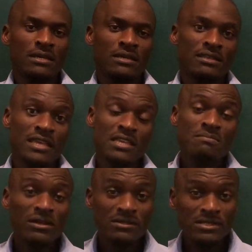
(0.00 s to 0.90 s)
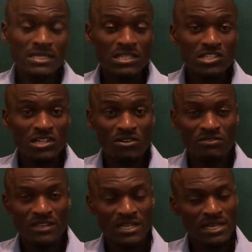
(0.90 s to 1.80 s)
in the email signature
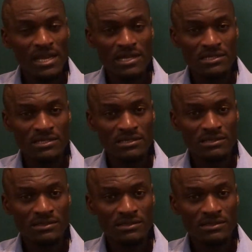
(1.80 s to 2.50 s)
of the client.